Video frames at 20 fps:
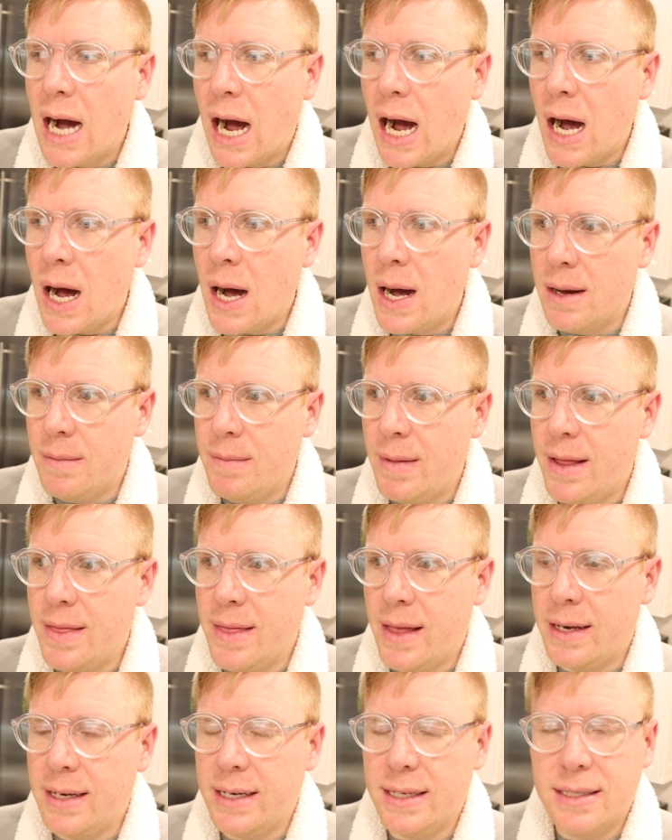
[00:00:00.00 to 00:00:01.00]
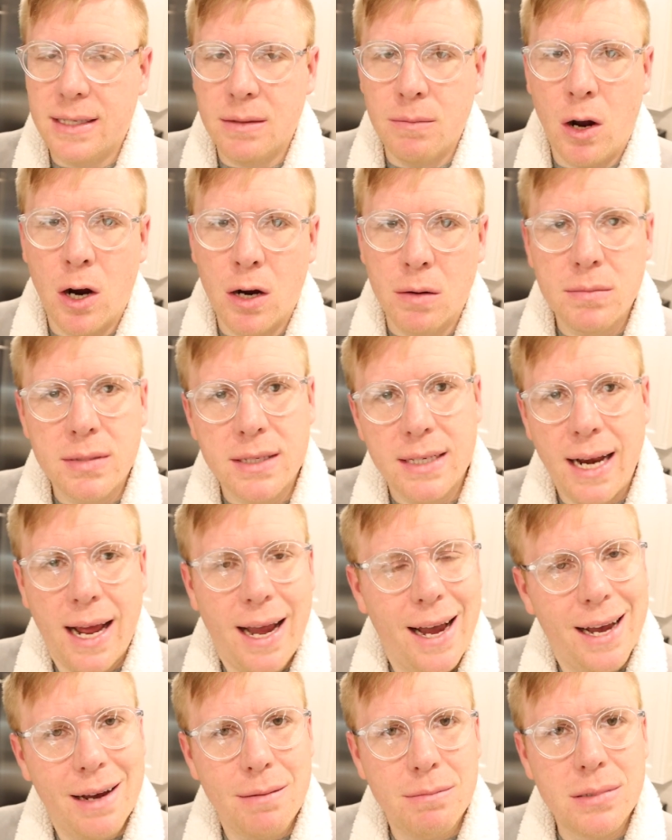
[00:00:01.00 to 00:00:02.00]
and then did some arms and
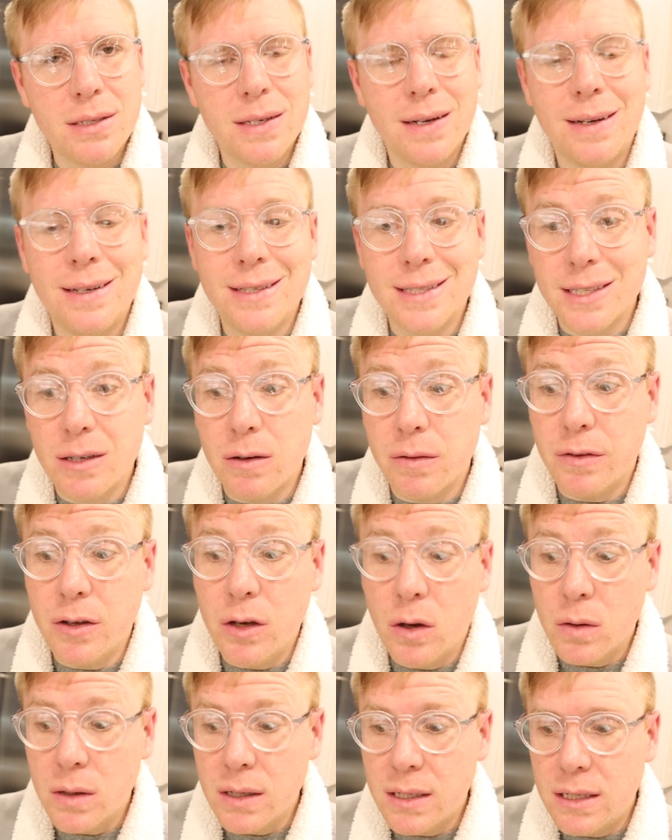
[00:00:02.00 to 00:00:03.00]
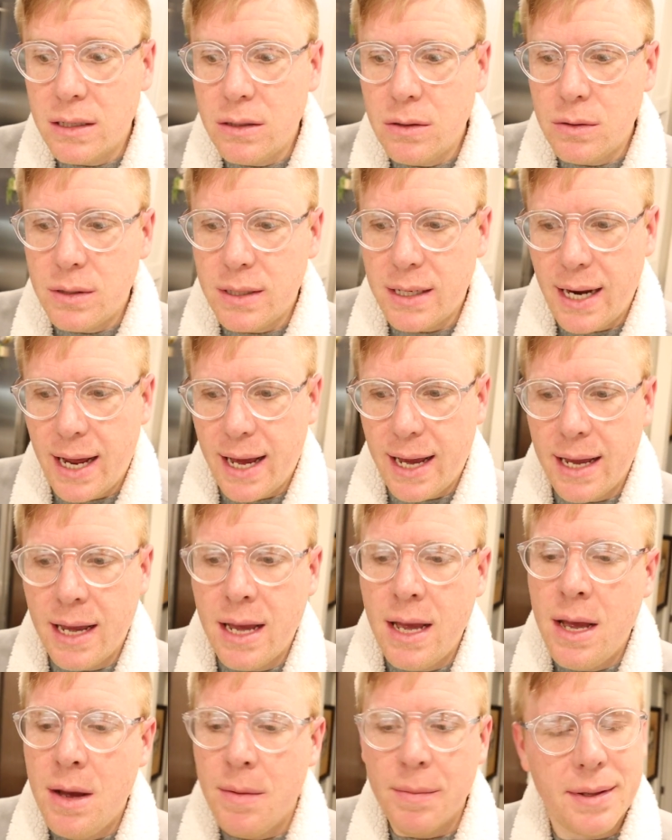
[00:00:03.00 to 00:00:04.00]
abs. Still have yoga to do today,
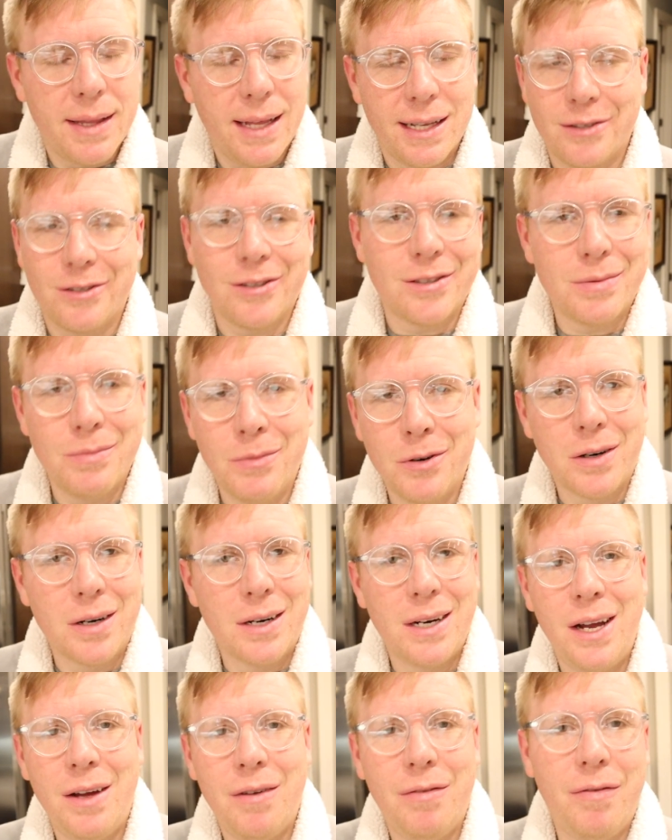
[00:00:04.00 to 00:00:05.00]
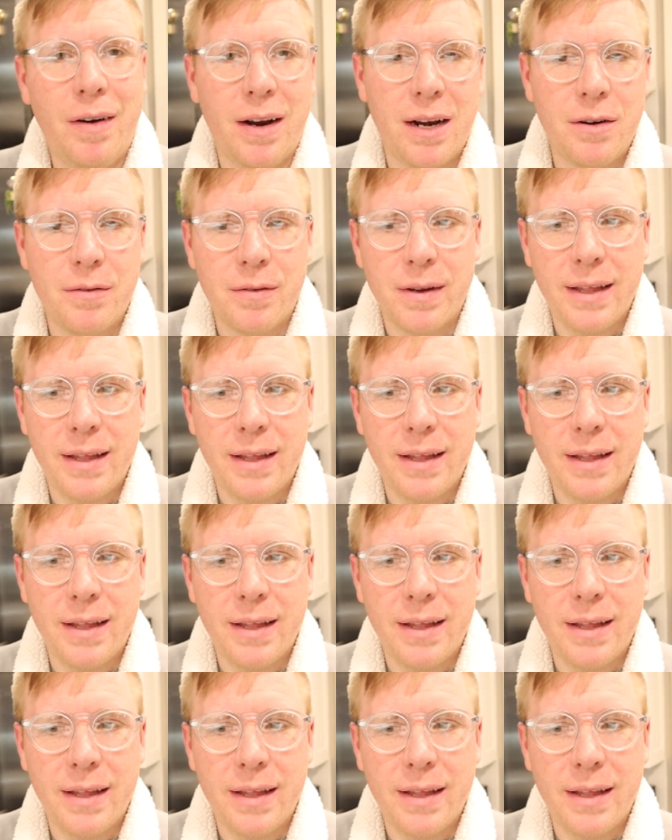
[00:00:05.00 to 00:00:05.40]
but that's just more fun and